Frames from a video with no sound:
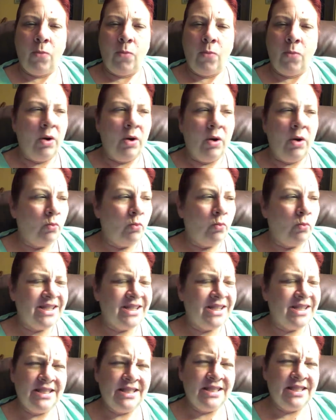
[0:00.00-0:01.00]
what's
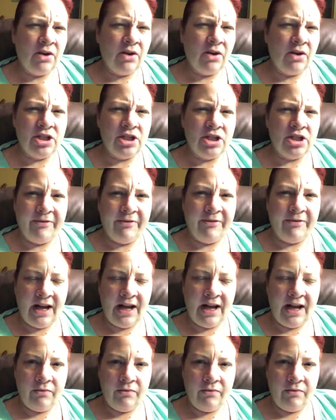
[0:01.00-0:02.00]
the Township
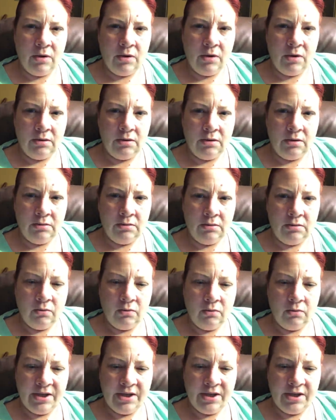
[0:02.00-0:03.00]
5 one?
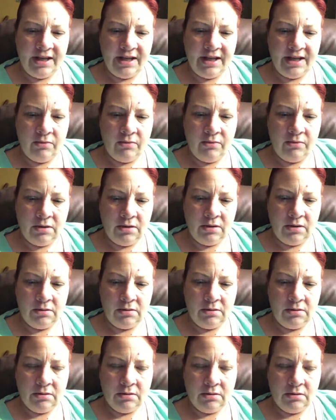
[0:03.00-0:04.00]
Where's that one?
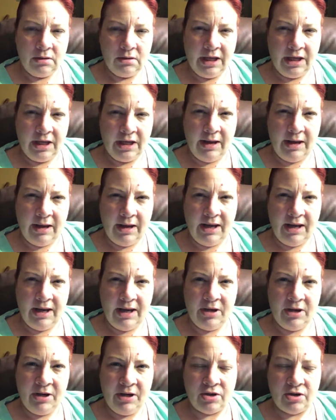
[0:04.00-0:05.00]
I don't, I'm not
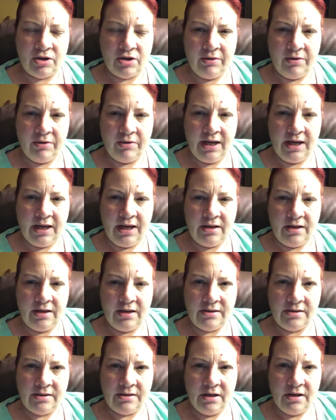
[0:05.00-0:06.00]
picturing where that
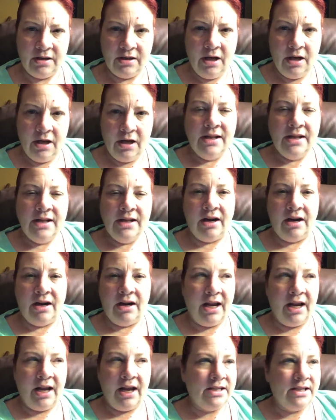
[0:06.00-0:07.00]
is. Sorry,
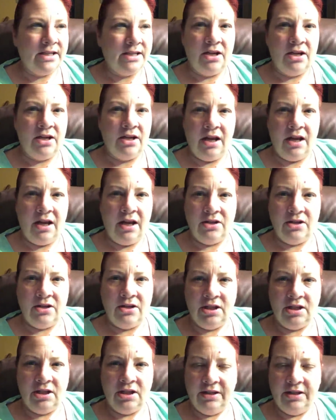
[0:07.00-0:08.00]
guys. An
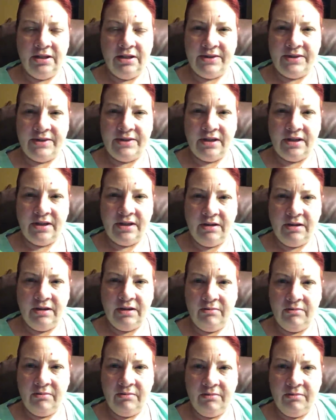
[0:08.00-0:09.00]
Angie lives
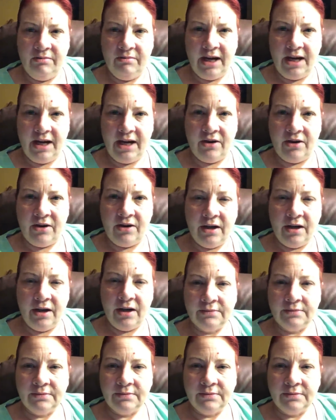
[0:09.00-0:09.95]
in my area.